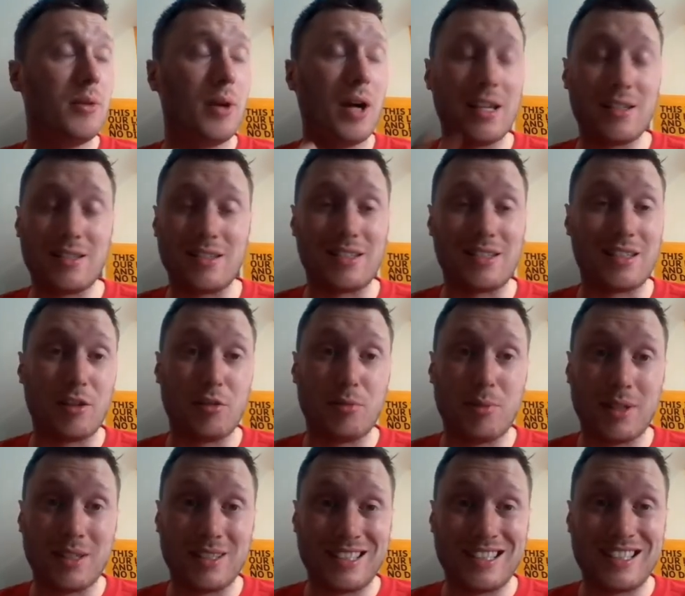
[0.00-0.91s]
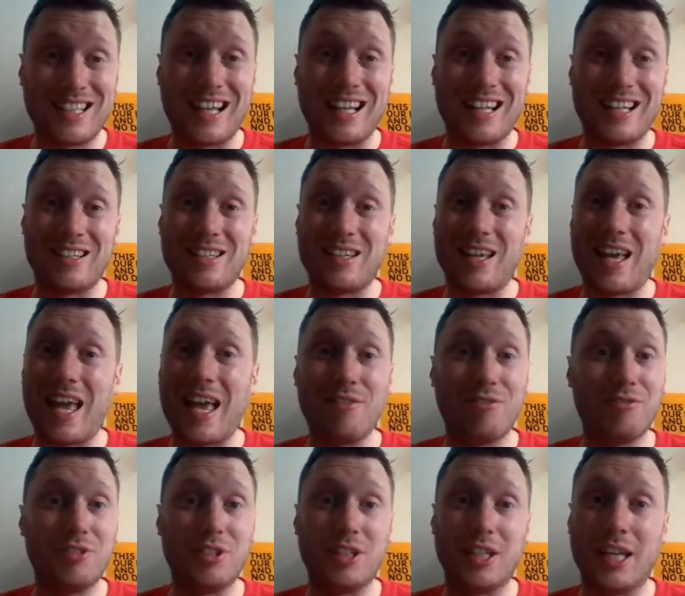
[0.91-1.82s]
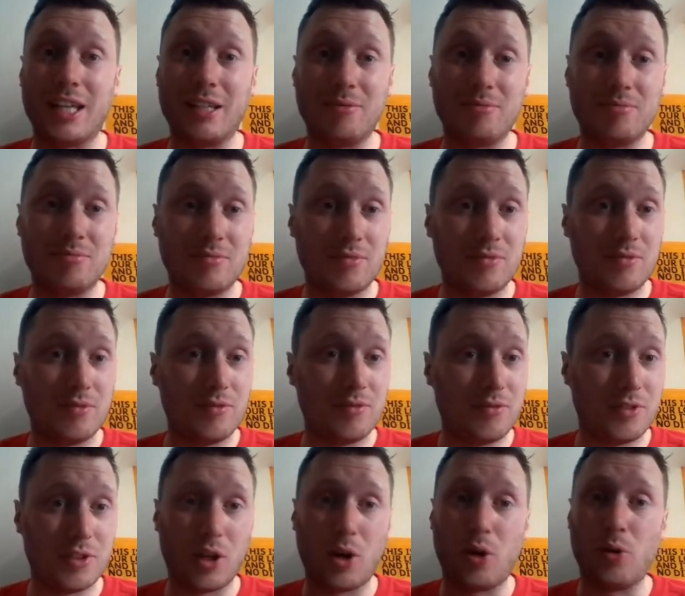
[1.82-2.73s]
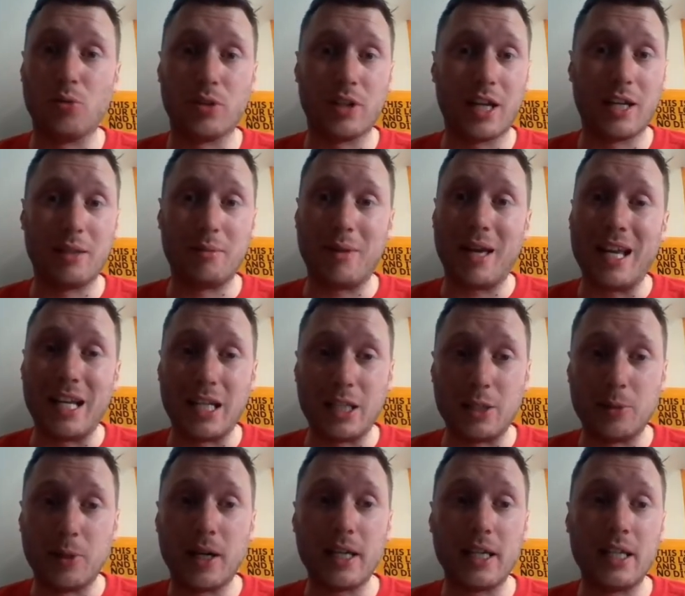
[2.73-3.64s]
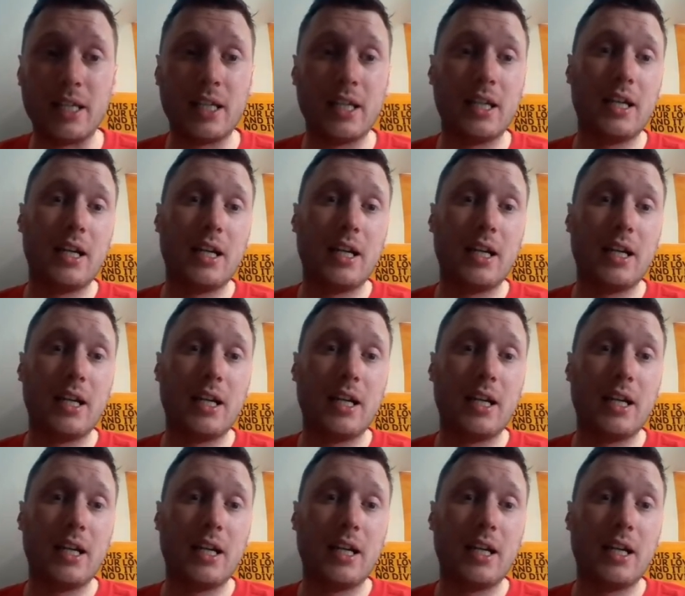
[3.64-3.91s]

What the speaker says: As the South Bank stand every game for the whole game anyway,